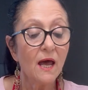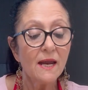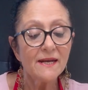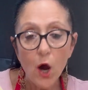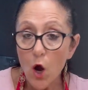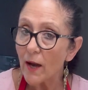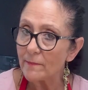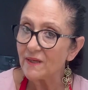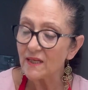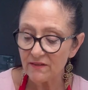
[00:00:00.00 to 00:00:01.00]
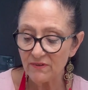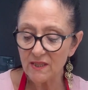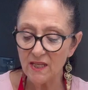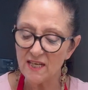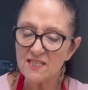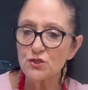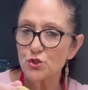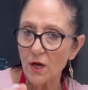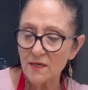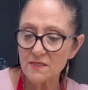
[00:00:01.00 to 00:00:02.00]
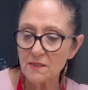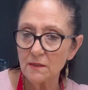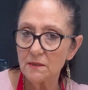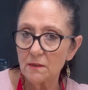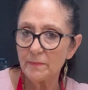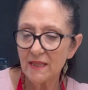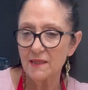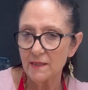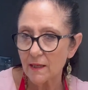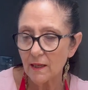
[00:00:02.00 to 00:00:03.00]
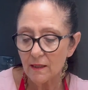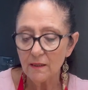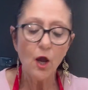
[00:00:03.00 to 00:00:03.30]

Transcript: Now I'm leaving these just a little bit thicker,